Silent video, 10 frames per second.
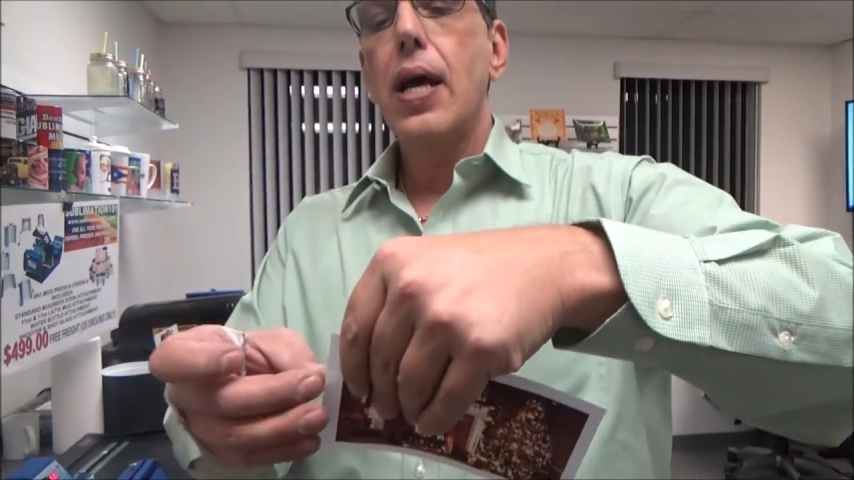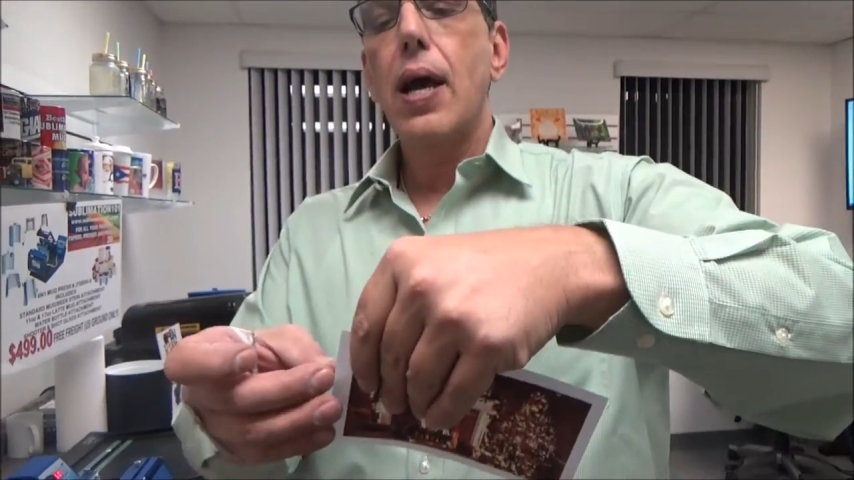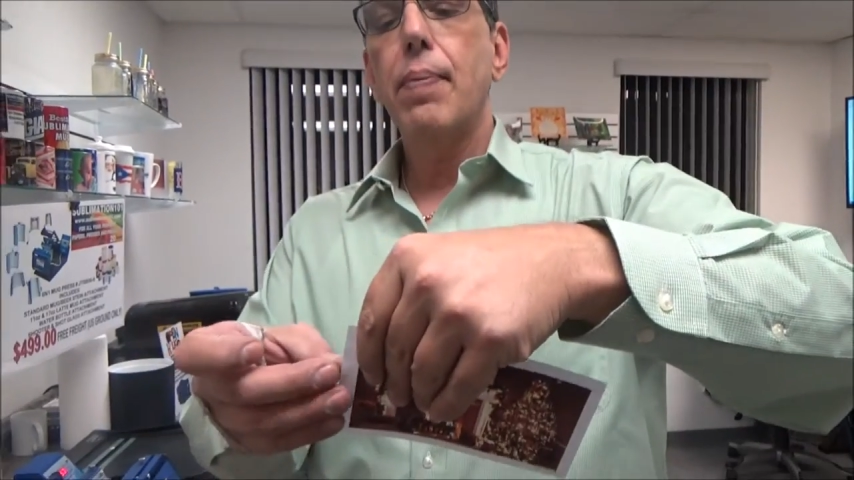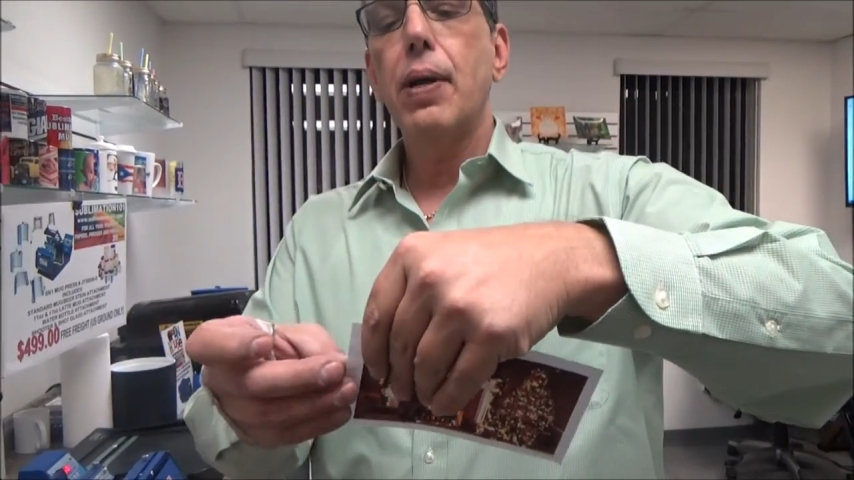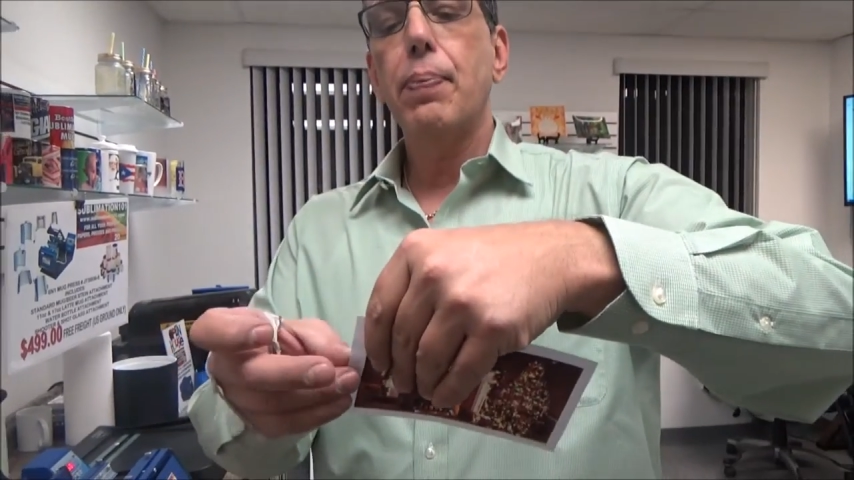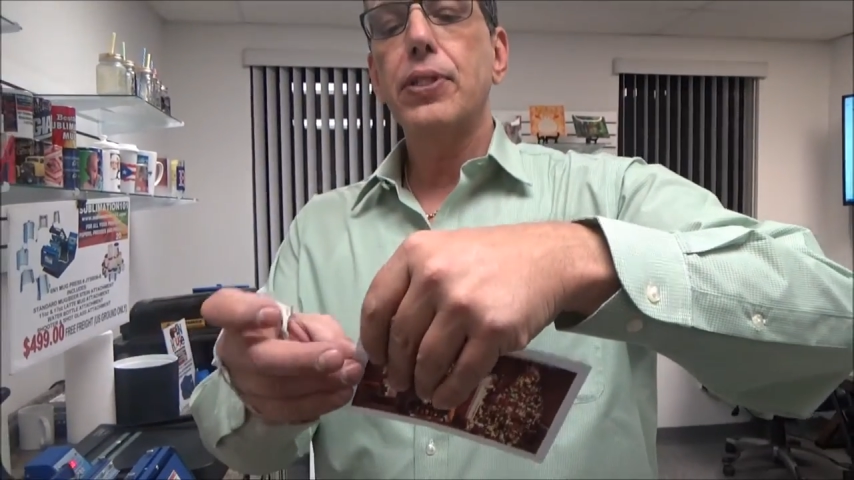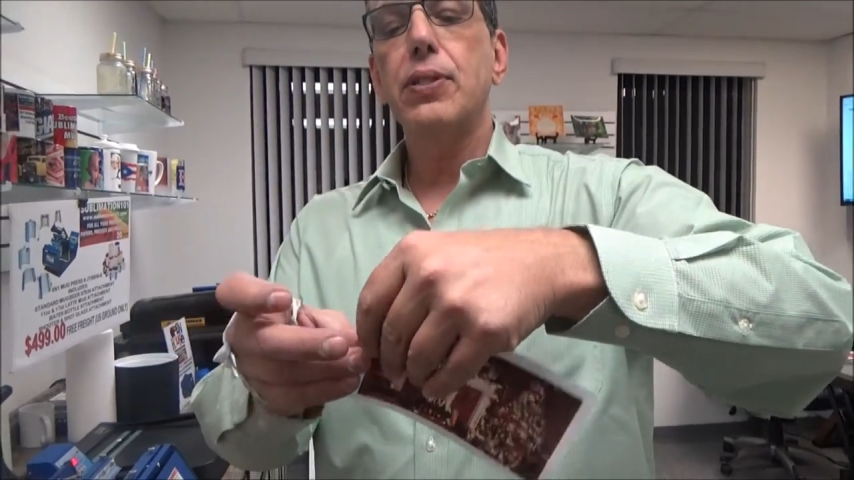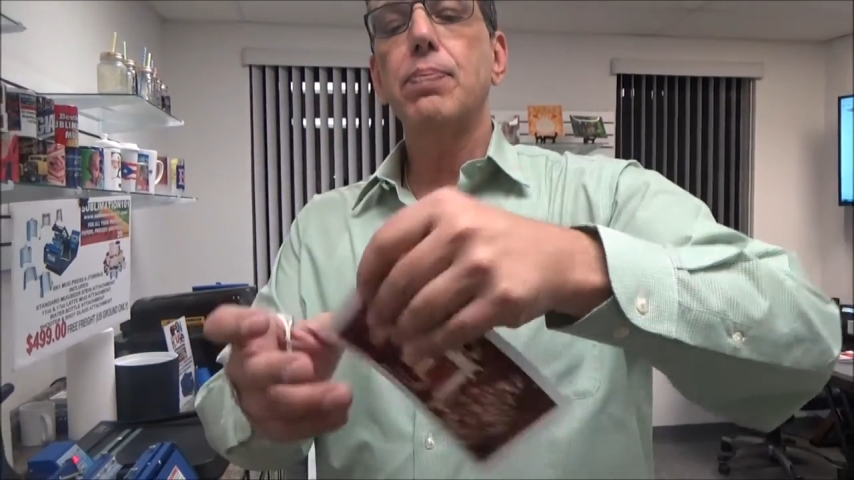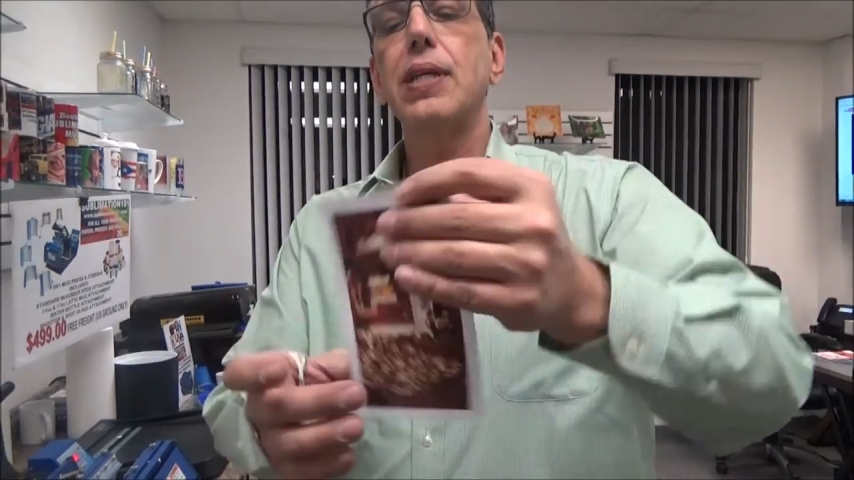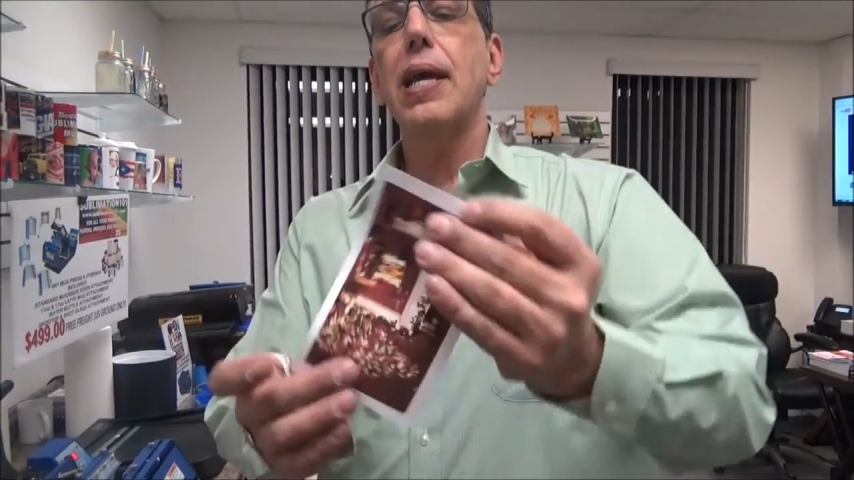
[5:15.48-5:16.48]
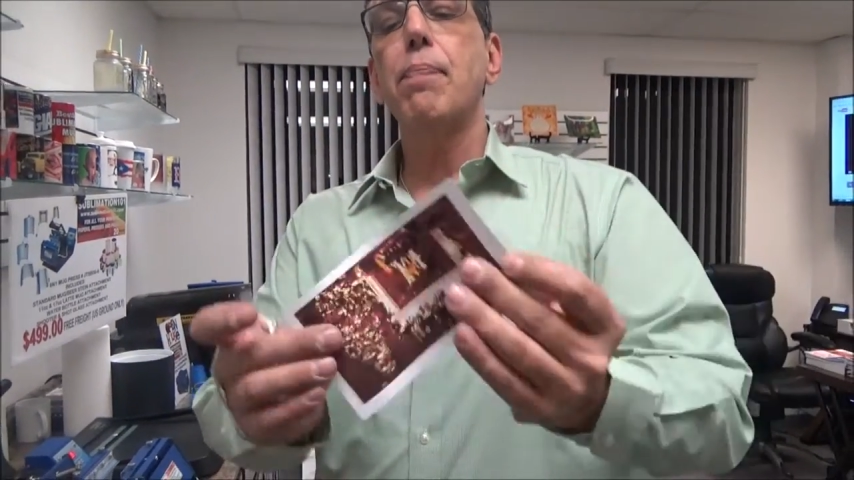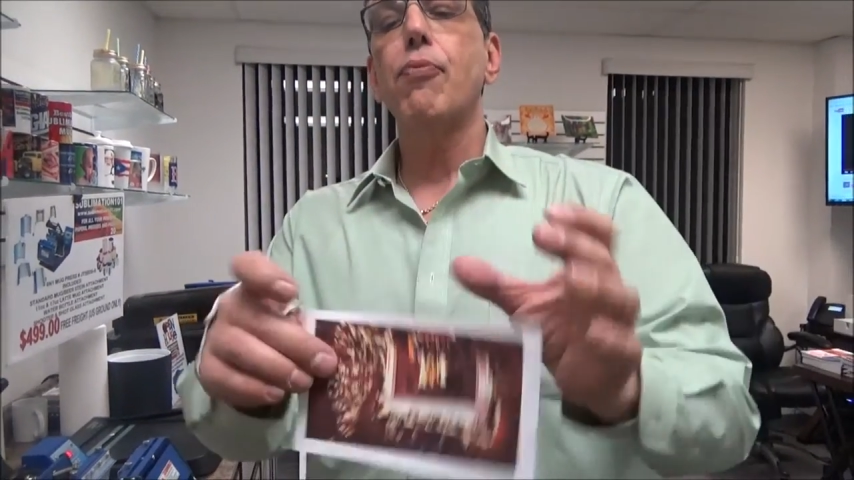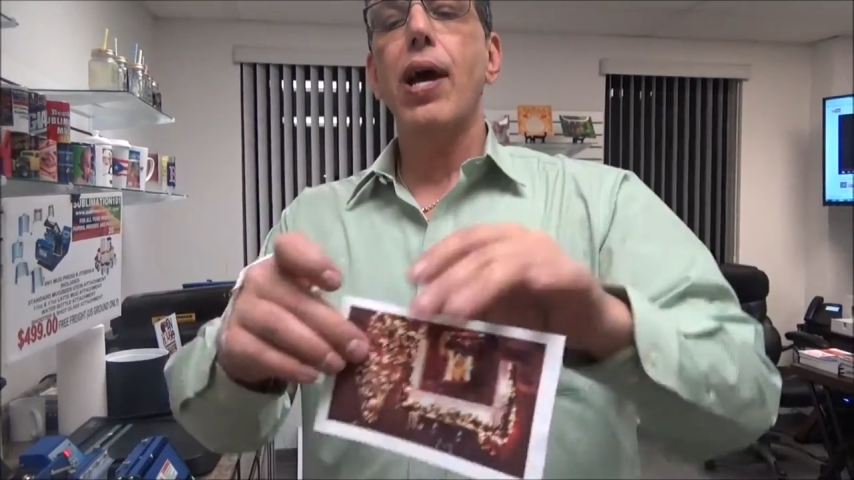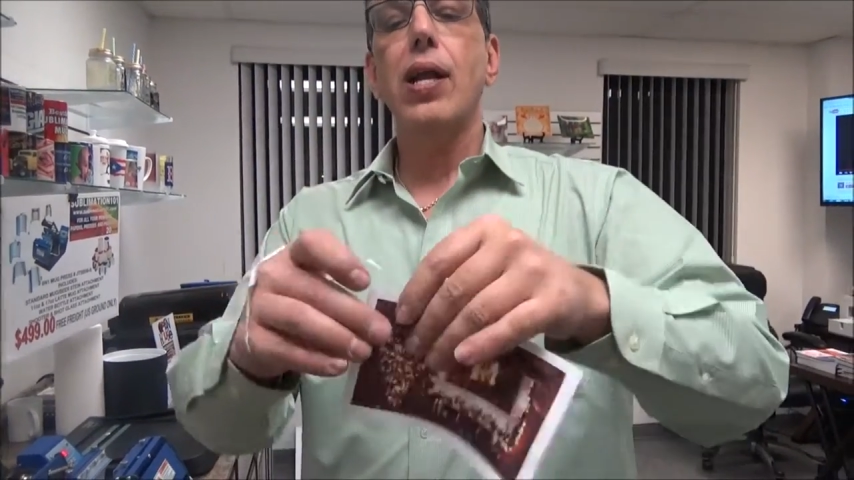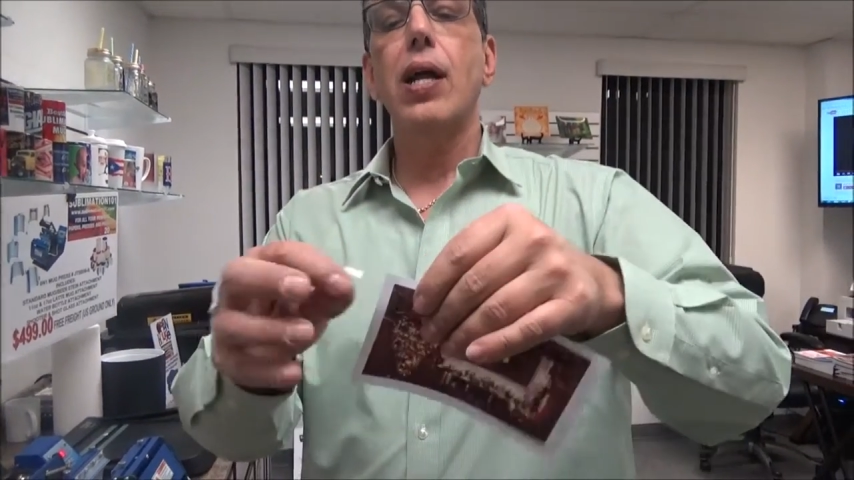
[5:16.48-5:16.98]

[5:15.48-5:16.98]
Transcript: I'm going to put some tape right